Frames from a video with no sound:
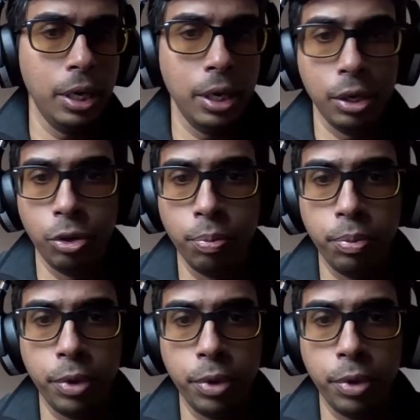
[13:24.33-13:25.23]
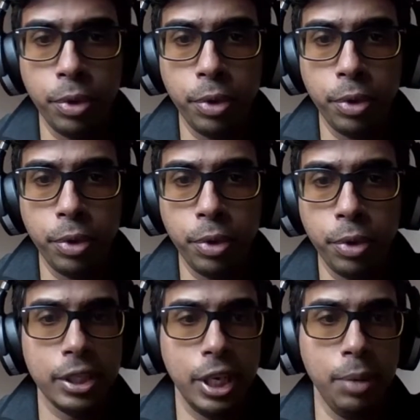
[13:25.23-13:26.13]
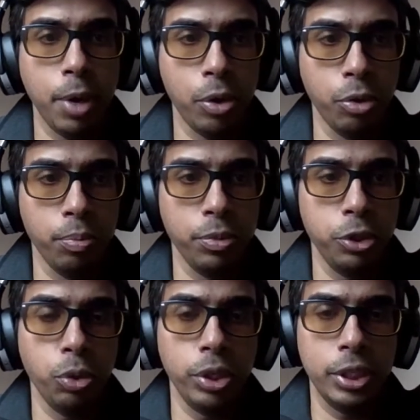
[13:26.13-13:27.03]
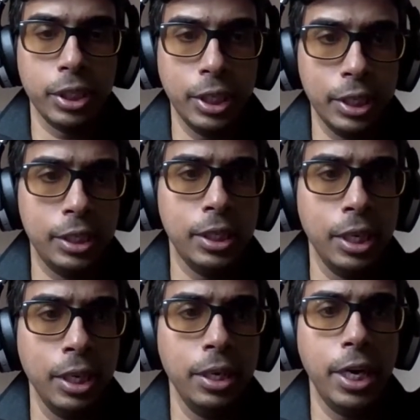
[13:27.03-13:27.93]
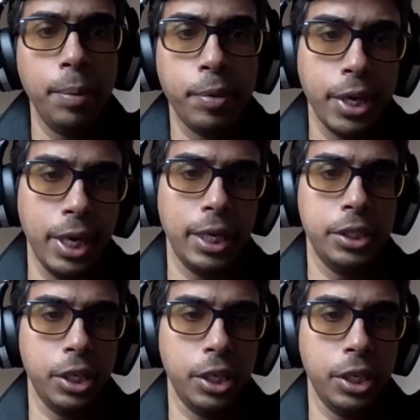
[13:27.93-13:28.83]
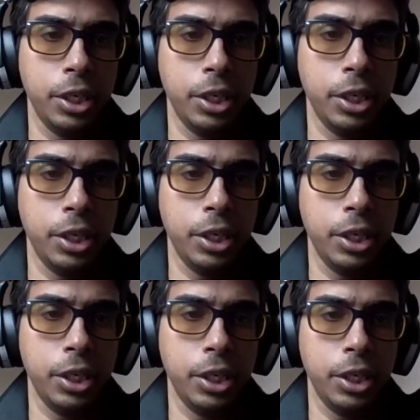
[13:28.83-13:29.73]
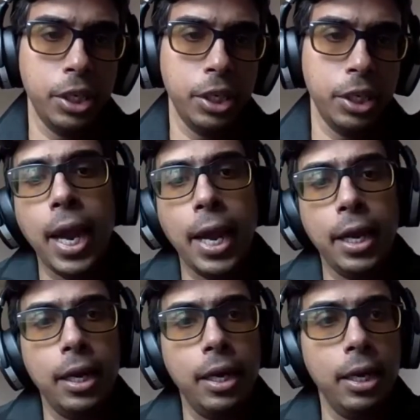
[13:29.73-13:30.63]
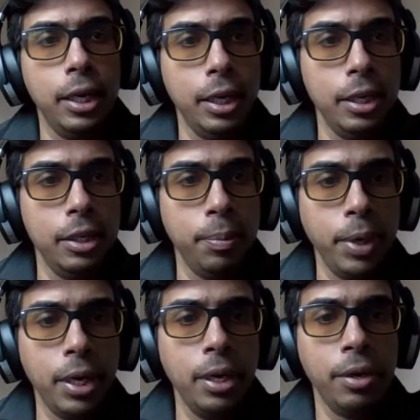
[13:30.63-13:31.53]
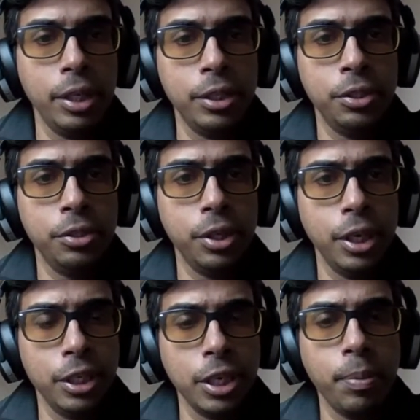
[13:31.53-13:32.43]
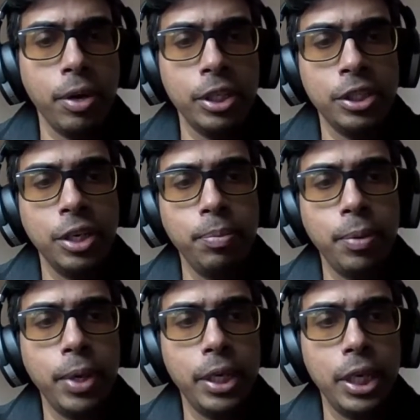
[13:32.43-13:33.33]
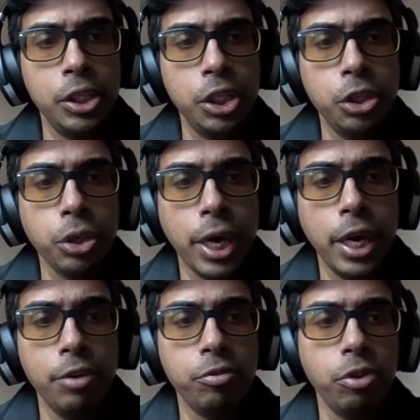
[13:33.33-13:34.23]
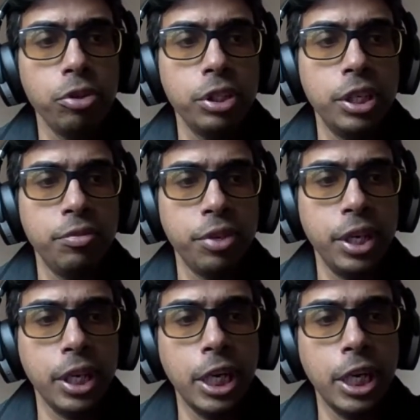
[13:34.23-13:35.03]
grouped under one schema group. So it's a named collection of schemas. And in a typical schema registry implementation, you can enforce different